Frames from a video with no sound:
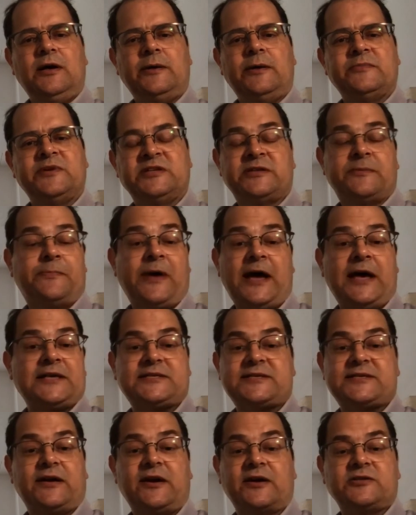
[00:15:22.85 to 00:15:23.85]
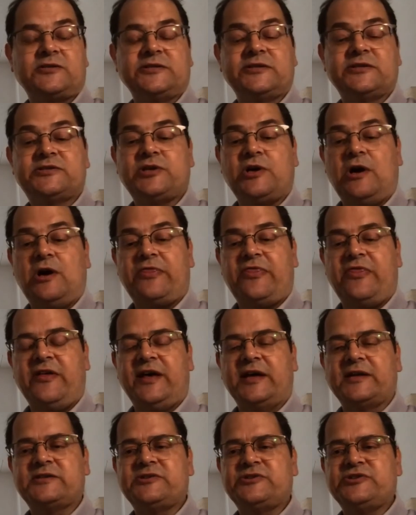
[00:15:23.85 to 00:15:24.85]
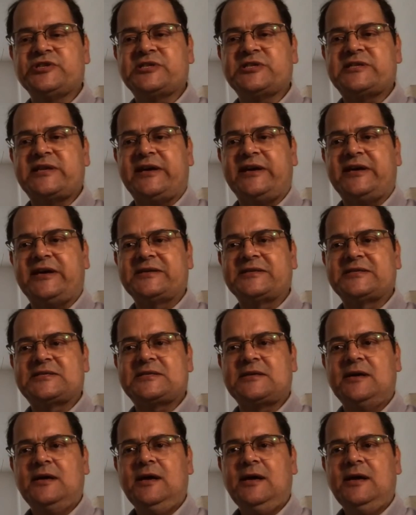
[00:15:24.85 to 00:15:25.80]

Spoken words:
In the past, I actually had taught that just as